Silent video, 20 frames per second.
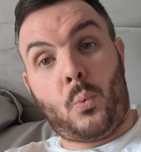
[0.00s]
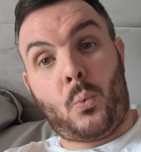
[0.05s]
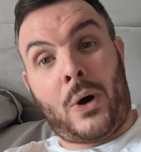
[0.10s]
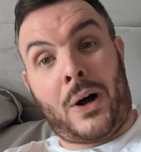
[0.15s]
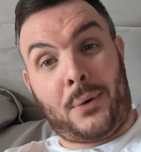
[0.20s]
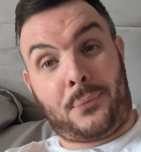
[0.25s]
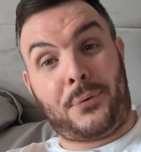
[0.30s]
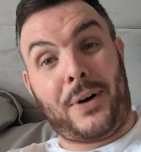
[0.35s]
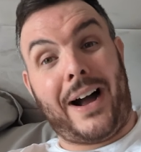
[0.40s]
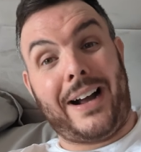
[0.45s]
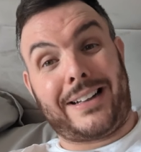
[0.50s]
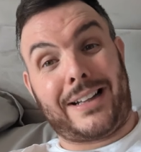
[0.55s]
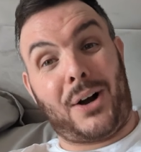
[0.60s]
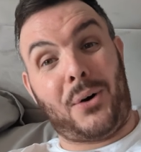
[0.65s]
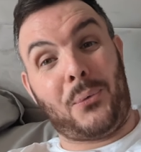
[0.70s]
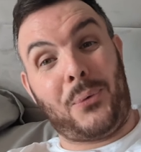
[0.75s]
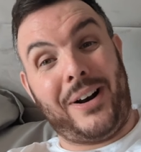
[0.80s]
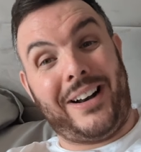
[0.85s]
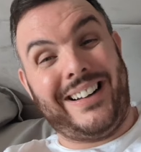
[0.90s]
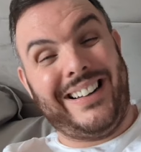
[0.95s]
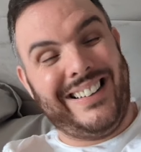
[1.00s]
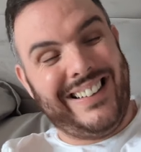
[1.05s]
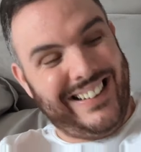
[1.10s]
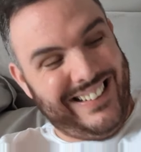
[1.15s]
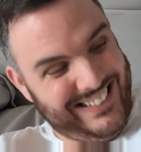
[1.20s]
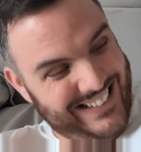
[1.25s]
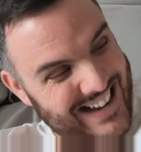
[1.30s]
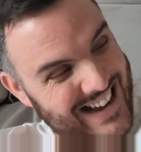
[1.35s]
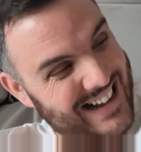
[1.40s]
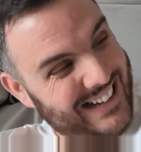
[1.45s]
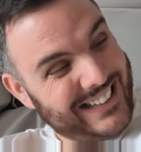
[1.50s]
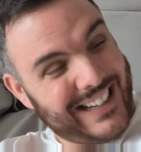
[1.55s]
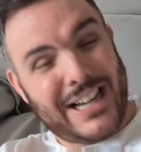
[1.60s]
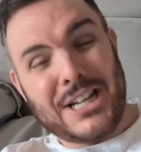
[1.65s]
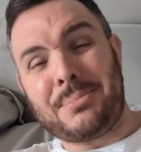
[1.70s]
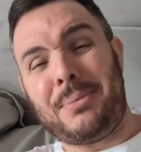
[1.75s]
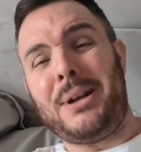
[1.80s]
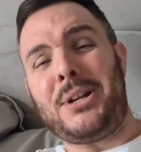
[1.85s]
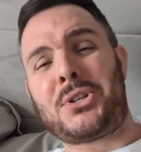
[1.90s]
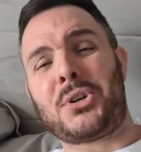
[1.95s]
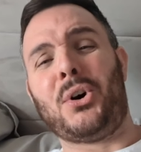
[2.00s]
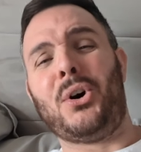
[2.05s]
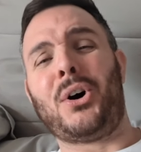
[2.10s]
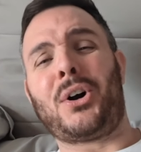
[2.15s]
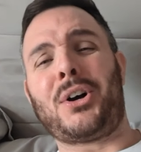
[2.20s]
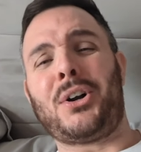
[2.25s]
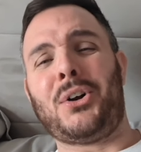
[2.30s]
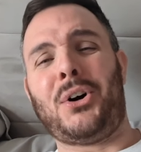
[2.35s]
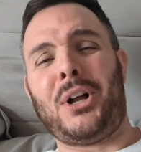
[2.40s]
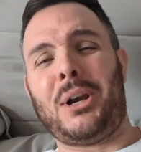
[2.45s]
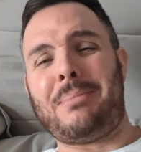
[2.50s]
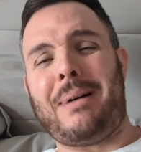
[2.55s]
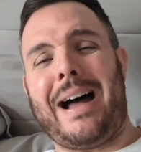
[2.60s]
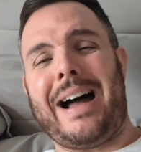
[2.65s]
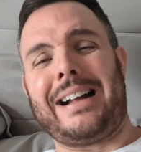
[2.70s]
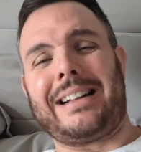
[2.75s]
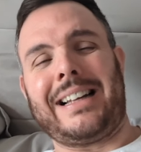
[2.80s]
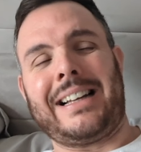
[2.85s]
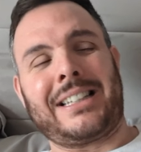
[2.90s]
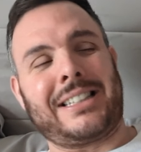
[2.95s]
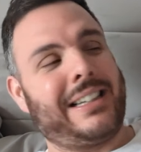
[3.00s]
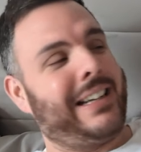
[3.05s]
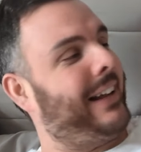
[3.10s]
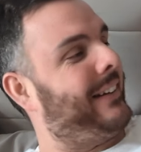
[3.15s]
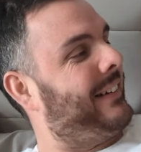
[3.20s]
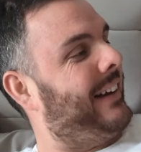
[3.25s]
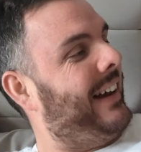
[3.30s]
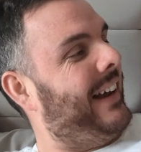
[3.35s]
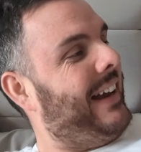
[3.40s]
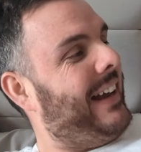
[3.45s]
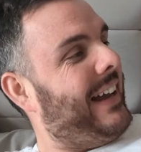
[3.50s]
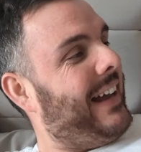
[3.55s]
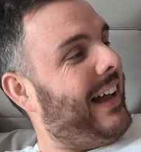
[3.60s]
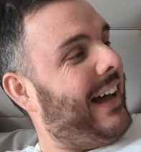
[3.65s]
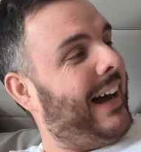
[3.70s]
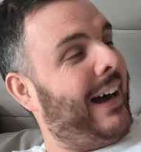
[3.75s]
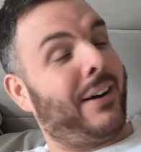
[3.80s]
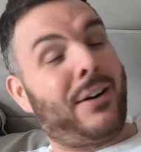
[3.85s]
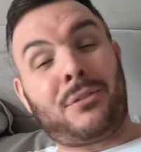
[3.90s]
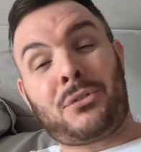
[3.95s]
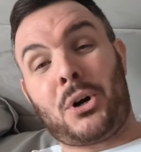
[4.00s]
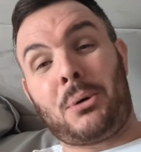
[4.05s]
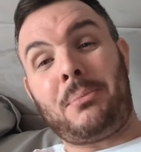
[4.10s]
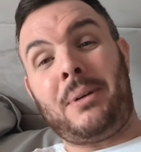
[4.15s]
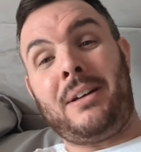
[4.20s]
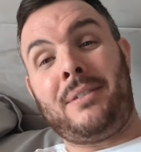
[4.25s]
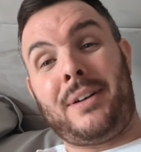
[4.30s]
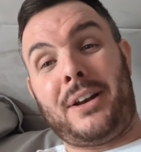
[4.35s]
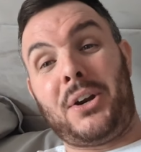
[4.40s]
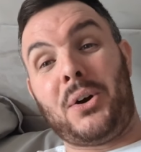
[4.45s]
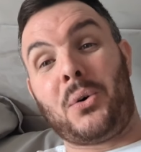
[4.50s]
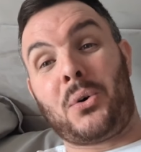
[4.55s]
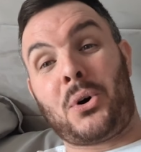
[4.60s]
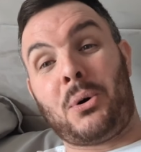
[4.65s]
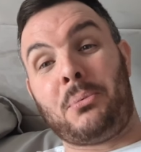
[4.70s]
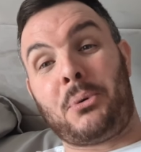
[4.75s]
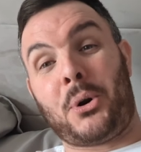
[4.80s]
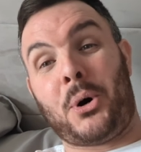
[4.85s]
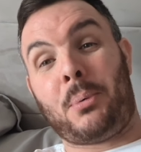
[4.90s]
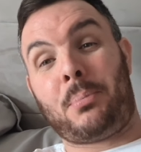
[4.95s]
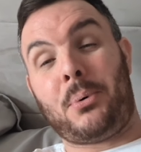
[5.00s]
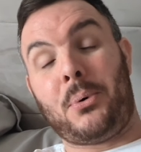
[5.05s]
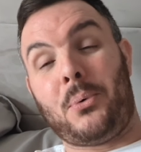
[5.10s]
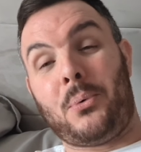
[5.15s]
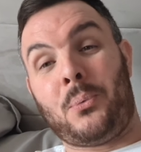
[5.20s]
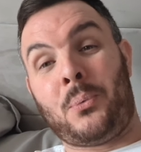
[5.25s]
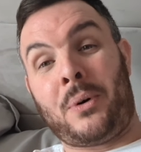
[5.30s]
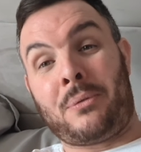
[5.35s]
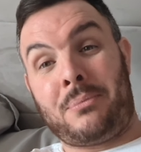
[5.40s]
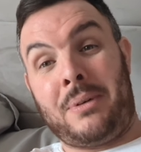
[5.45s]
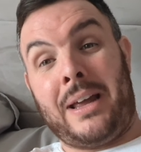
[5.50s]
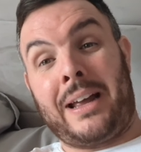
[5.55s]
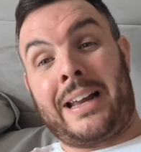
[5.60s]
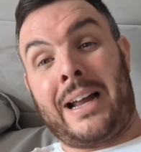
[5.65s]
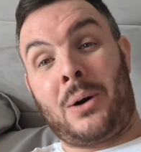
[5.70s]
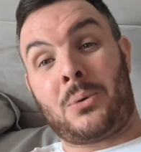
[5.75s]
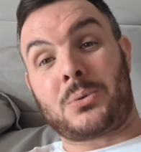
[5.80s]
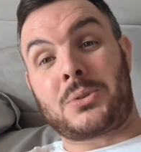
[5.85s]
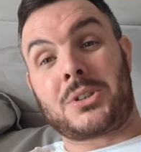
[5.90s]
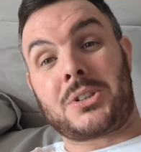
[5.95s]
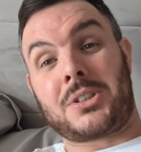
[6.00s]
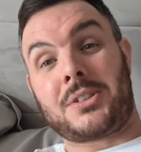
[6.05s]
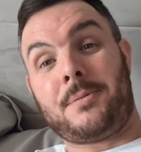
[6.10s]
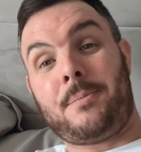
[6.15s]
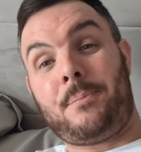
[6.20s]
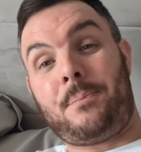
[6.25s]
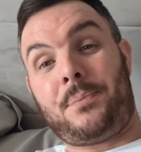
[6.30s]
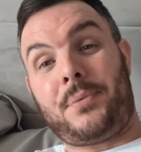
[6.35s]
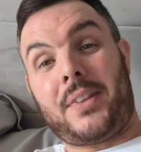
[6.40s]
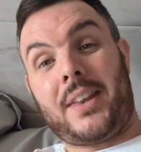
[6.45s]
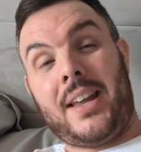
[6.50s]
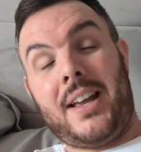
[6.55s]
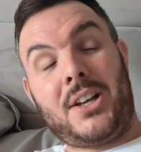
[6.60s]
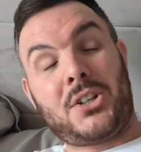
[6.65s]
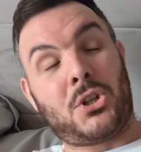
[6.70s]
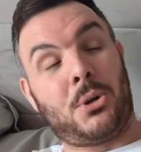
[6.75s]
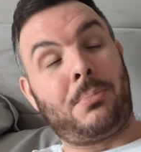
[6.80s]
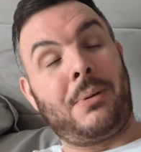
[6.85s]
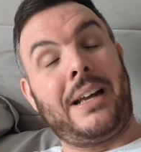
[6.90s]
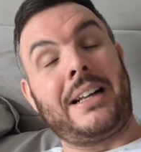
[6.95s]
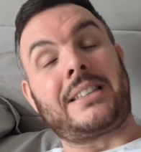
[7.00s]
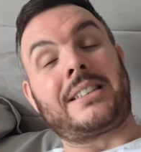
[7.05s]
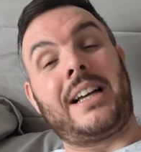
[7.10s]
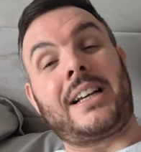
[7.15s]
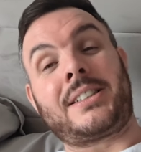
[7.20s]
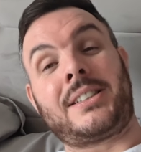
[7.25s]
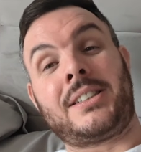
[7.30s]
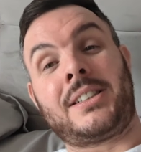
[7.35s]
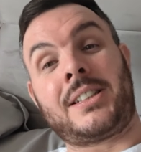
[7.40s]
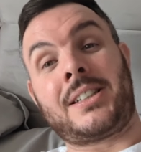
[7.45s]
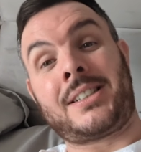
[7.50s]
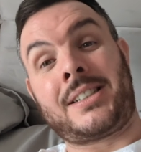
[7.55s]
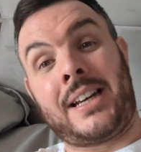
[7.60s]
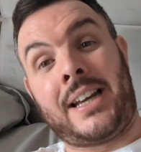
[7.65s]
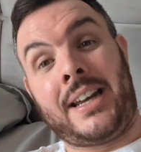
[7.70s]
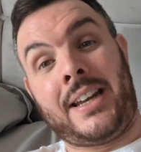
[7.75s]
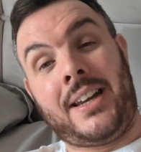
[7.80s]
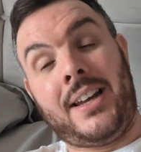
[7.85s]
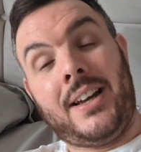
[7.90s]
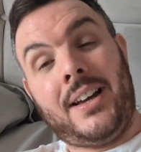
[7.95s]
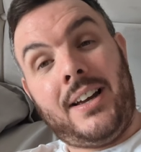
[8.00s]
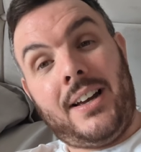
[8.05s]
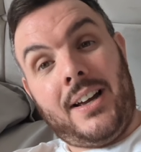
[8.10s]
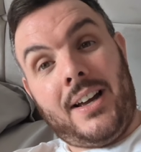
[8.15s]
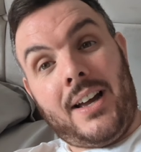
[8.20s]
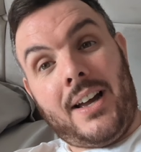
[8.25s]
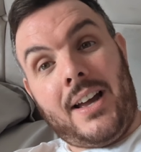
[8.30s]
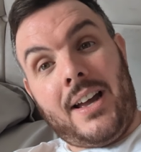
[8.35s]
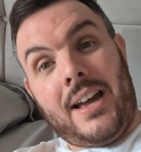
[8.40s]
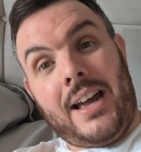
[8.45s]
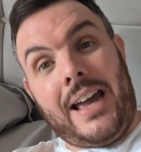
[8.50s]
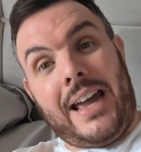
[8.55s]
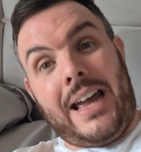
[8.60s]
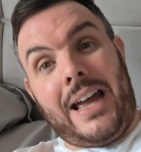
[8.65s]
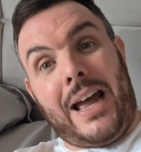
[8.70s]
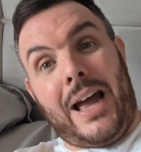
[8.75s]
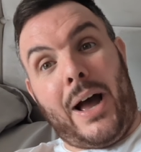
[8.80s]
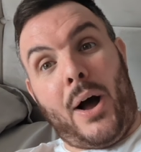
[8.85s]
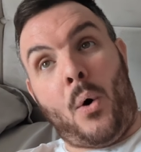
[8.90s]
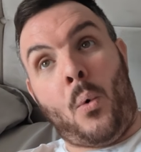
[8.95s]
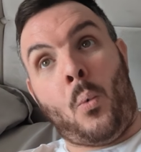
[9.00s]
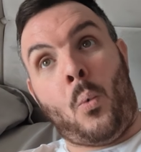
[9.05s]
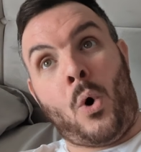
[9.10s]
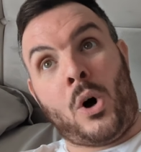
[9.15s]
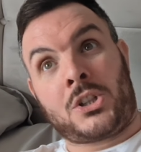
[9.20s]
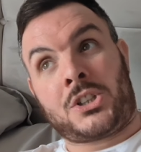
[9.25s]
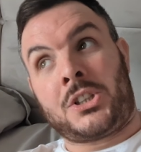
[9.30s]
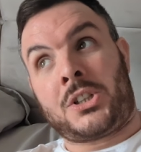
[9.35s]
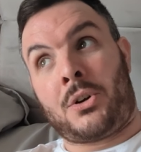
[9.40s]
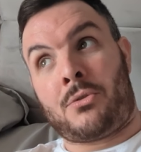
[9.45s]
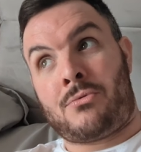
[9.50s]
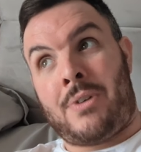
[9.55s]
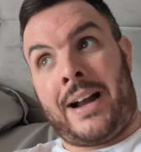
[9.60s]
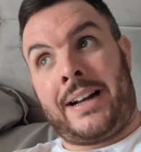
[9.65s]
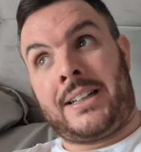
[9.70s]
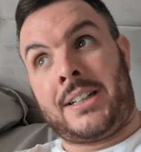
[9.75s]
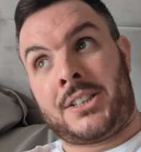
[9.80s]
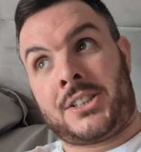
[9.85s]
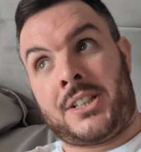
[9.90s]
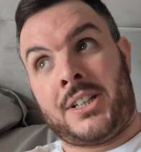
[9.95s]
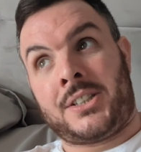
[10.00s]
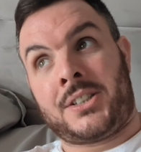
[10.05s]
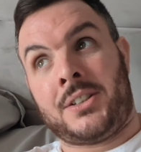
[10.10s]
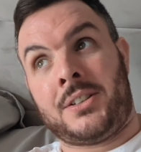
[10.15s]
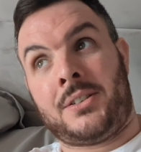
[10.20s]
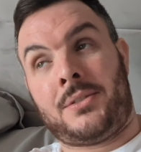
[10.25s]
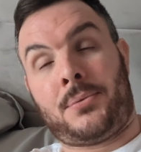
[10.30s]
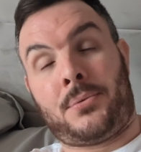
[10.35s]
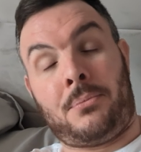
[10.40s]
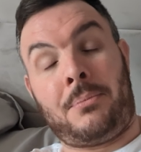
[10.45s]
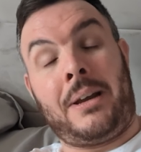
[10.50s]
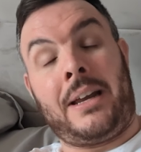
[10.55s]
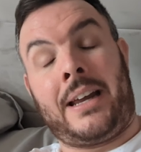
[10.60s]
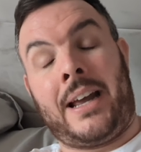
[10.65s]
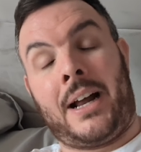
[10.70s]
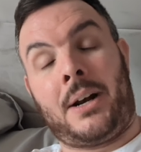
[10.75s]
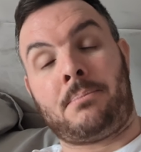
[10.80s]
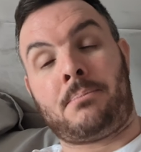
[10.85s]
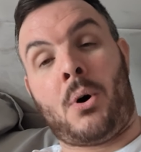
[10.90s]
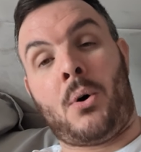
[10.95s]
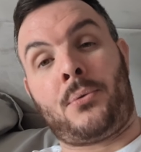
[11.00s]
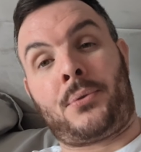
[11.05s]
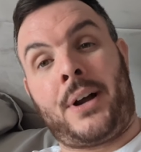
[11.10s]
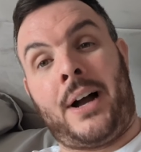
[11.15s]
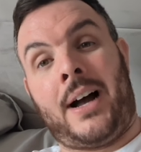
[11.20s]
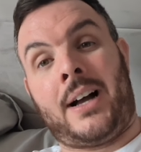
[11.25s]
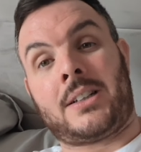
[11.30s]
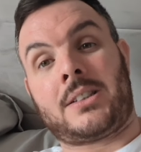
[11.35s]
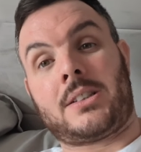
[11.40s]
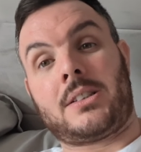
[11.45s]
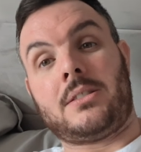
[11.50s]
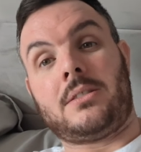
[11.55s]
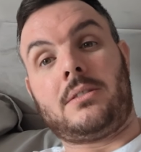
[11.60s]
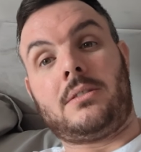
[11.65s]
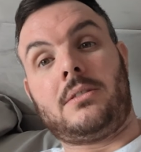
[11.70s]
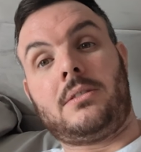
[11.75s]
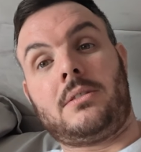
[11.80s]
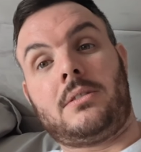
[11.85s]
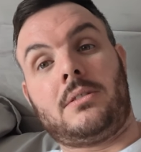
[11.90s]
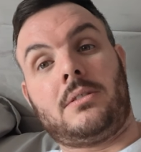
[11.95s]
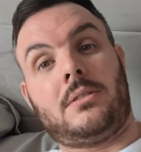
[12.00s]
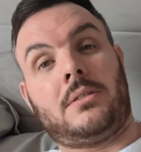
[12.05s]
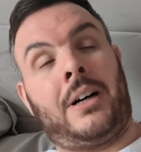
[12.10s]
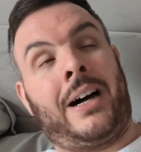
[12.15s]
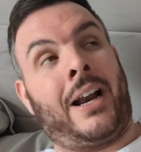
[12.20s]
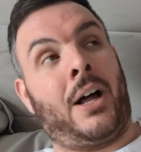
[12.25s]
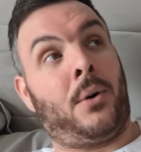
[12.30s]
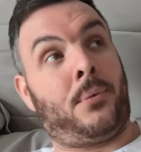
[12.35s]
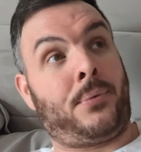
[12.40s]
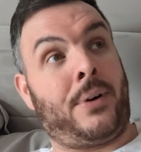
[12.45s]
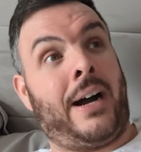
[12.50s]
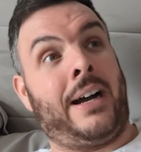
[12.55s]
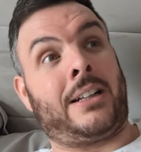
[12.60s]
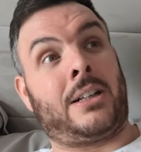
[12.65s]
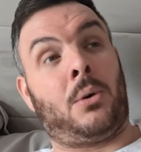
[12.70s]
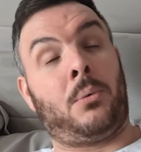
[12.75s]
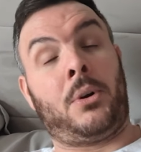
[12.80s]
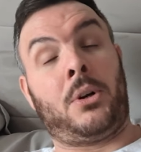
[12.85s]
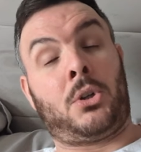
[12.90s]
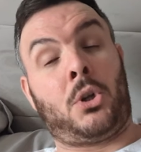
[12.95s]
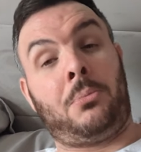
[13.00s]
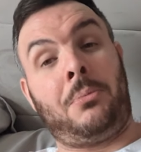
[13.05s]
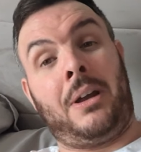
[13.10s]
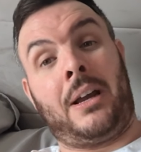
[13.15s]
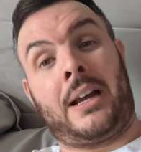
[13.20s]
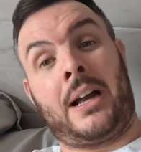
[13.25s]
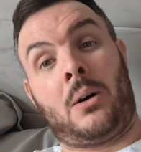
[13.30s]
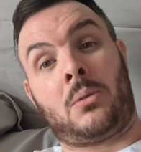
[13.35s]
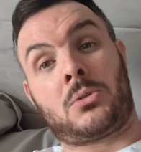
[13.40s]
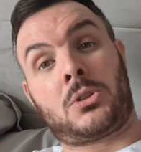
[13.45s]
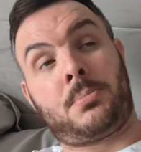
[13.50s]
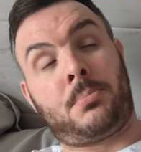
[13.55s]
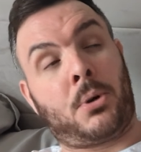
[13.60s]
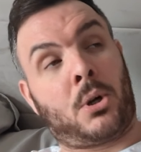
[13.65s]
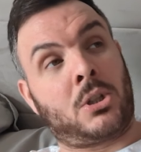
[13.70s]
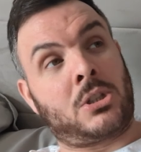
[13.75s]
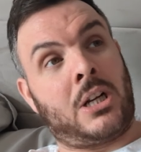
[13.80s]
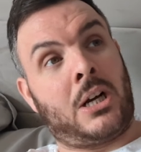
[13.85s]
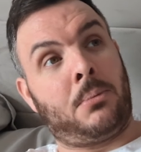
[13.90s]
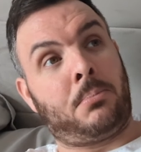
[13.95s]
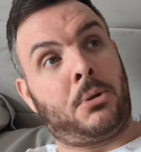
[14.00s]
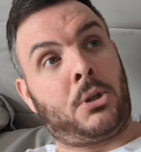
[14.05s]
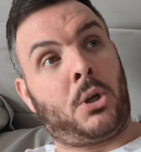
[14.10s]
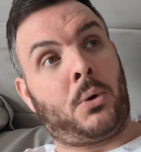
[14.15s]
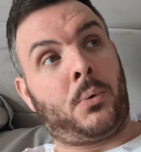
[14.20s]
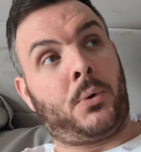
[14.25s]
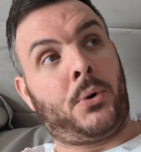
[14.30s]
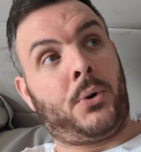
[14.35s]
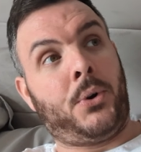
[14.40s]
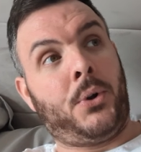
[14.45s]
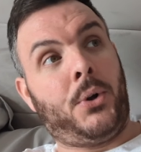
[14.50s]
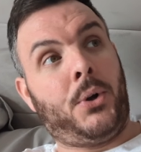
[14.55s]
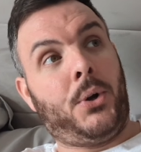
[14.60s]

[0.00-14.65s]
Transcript: I'll find out when it, there's me talking all about this and then I've got me video coming up with me accounts. So it'll be interesting to see, was it the right decision for me getting both cars? And I'll find out when I do my accounts because I'll be doing,